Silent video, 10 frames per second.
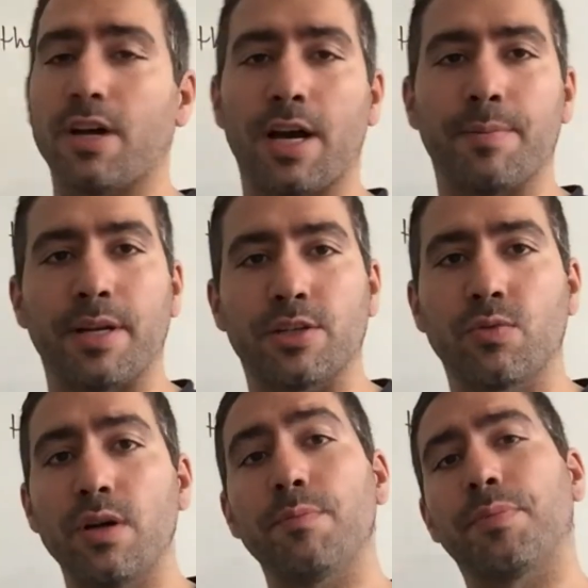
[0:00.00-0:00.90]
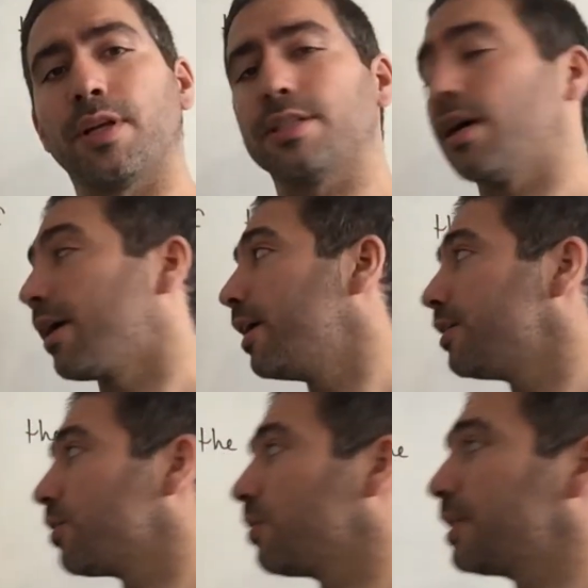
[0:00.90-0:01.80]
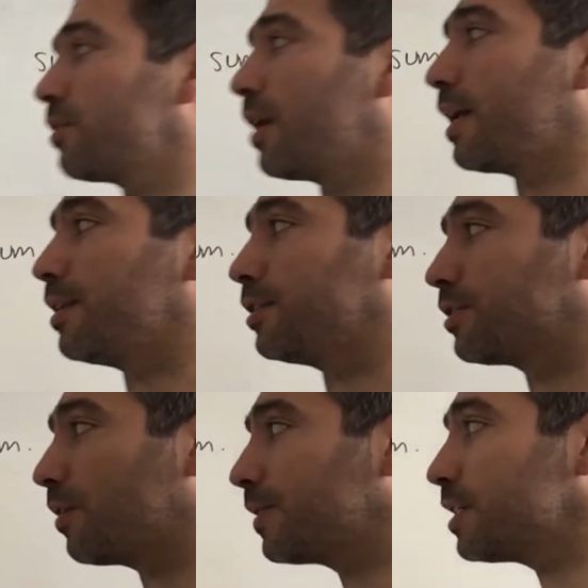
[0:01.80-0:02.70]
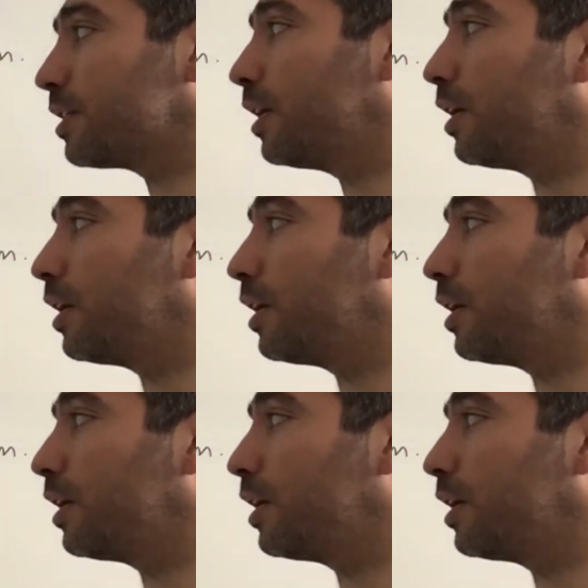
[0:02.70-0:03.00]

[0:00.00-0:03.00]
I minus 1 plus I. So let's go ahead and solve this.